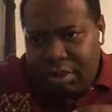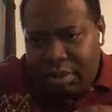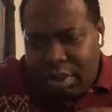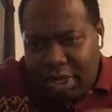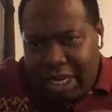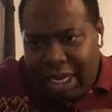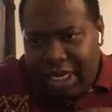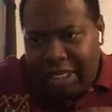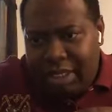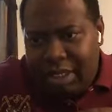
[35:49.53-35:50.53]

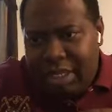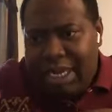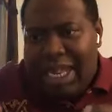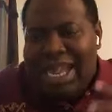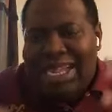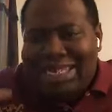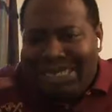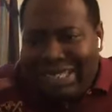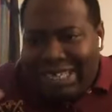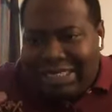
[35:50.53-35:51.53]
Okay?
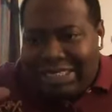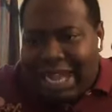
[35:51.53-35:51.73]
These